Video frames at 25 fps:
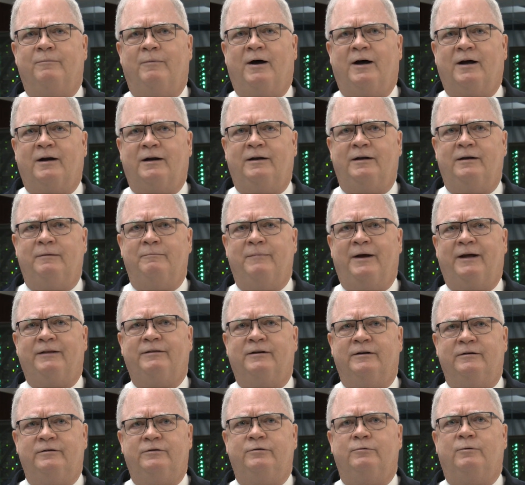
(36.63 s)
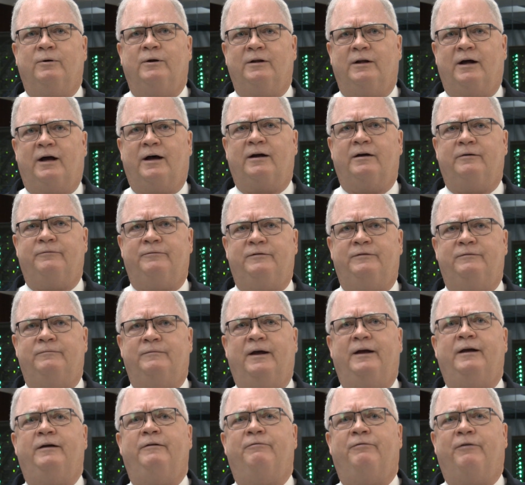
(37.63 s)
modeling method to a lot of
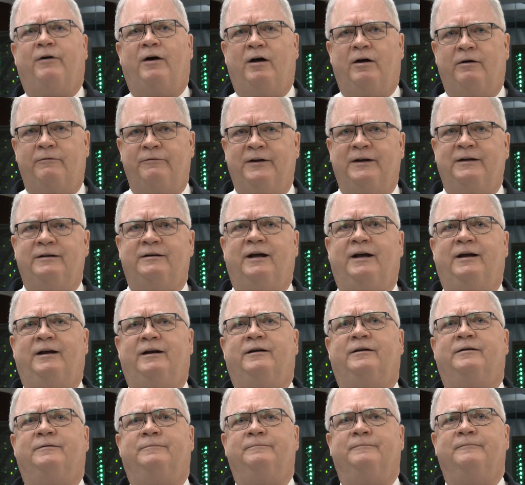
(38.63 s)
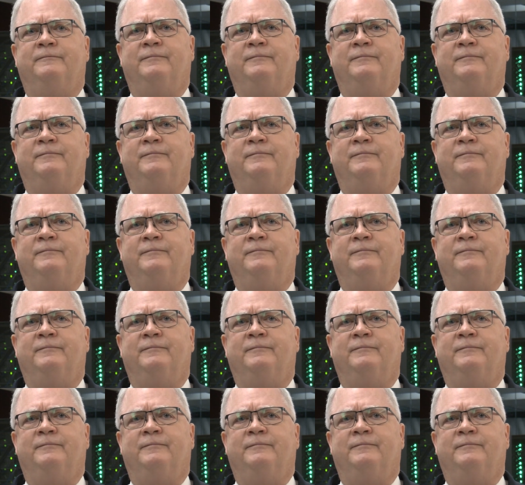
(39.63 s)
evolving data.